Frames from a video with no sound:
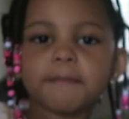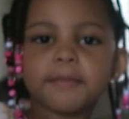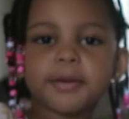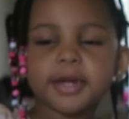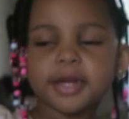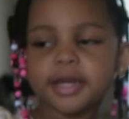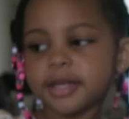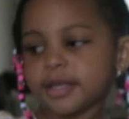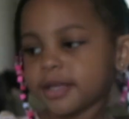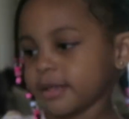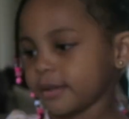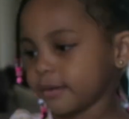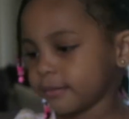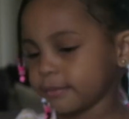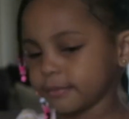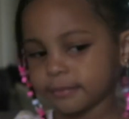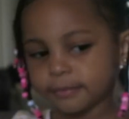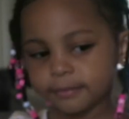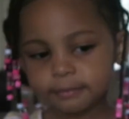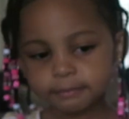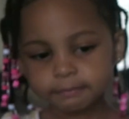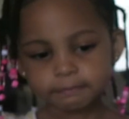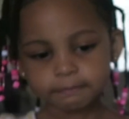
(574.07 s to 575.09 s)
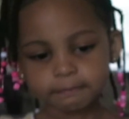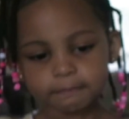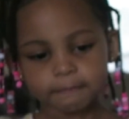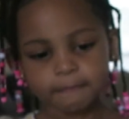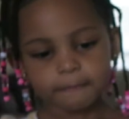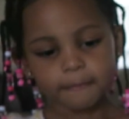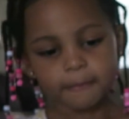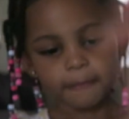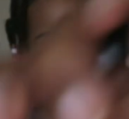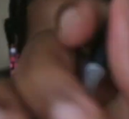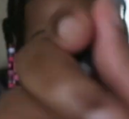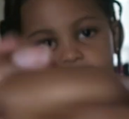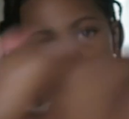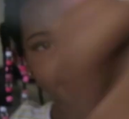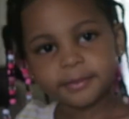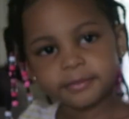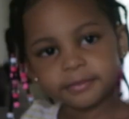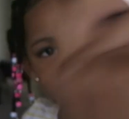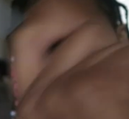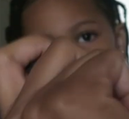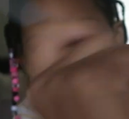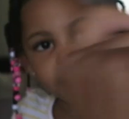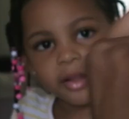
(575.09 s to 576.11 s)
you. Pen. I'll take that. All right, let's do